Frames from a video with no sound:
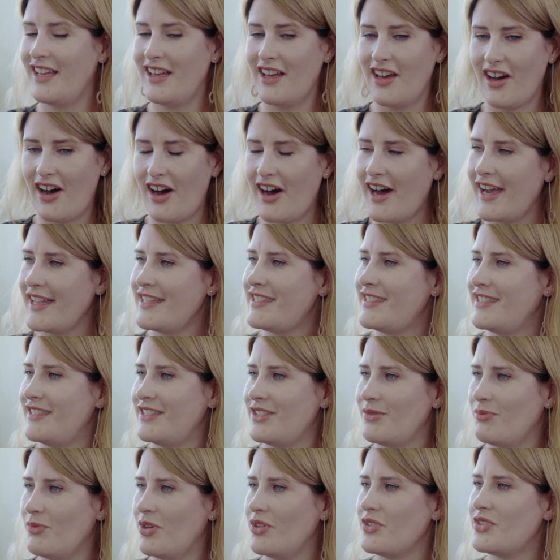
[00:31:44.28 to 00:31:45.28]
heightened
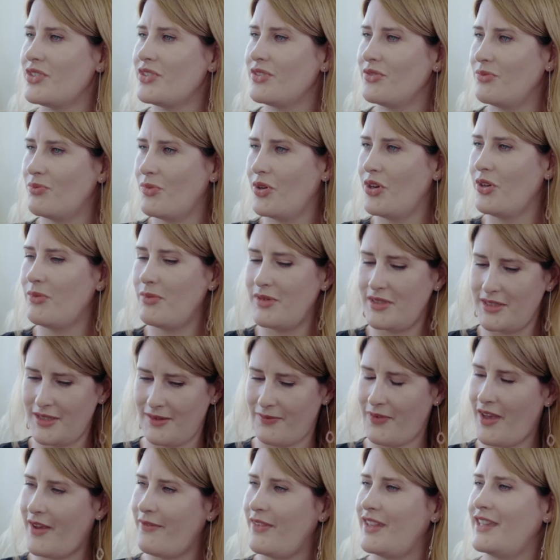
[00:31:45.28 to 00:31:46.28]
emotional moment of
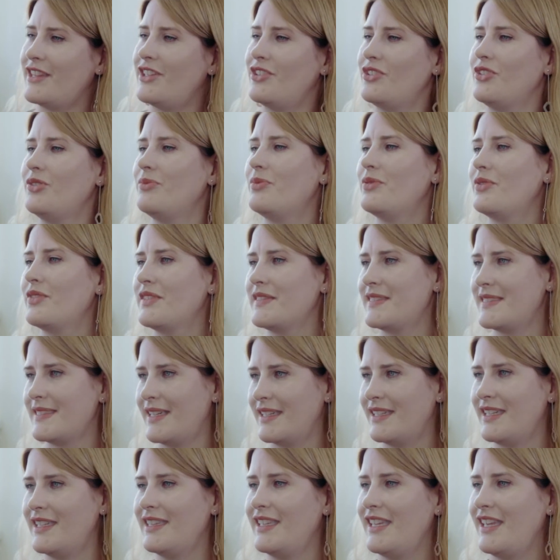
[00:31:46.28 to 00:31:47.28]
having the newborn
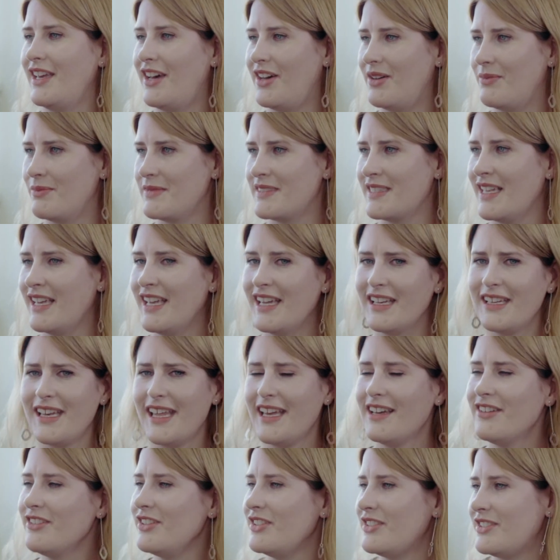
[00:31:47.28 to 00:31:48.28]
son in the arms.
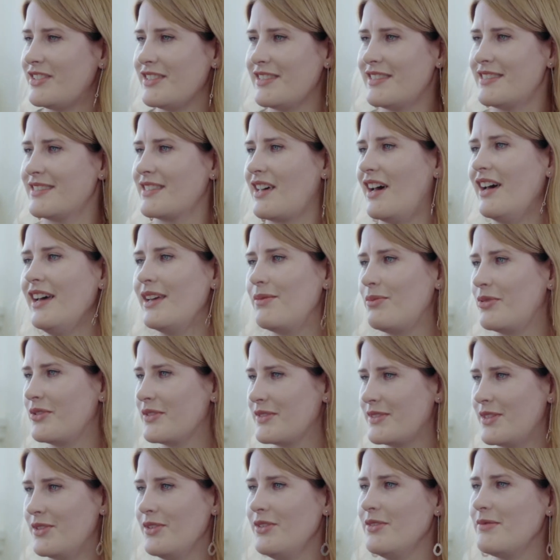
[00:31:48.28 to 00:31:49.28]
Now you just Skype or
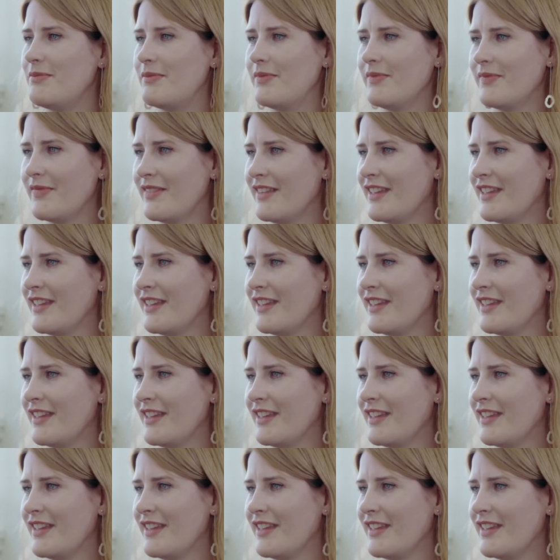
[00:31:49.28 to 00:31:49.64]
Zoom.